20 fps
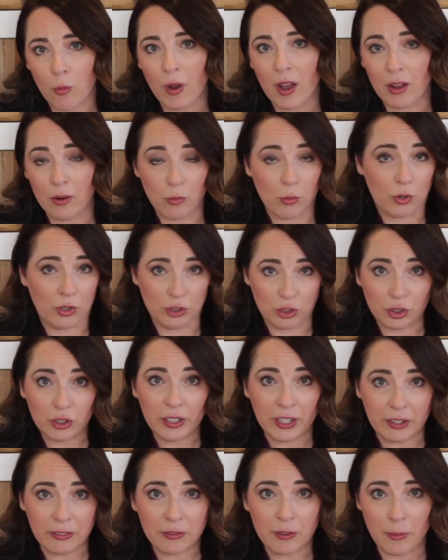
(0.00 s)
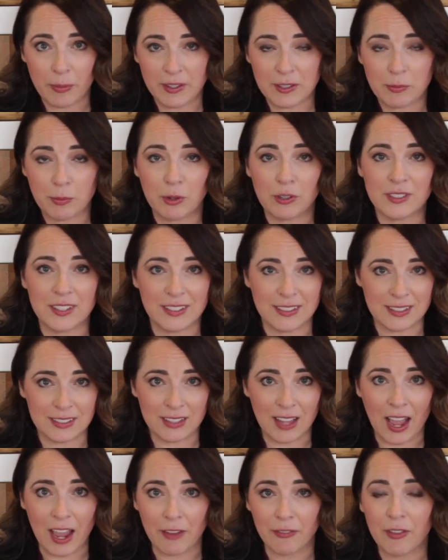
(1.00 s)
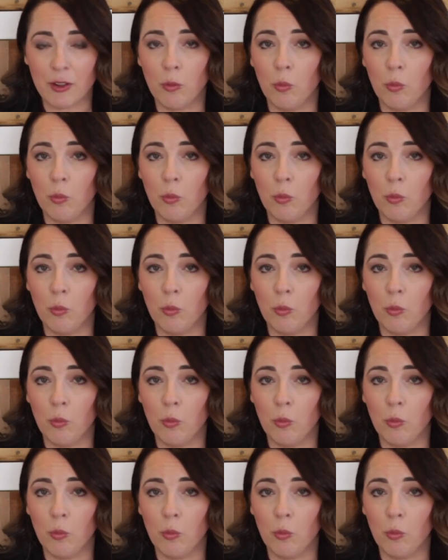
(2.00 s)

what we're learning from this person's life